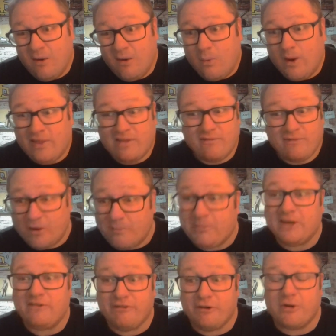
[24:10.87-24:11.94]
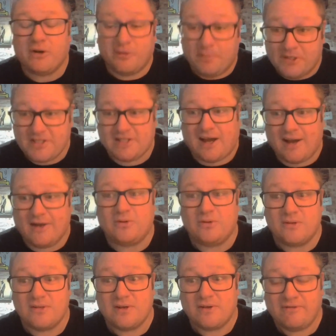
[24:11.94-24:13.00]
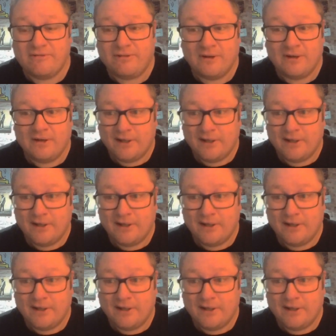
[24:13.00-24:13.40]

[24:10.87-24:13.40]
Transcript: where they've not been through a couple of cycles of,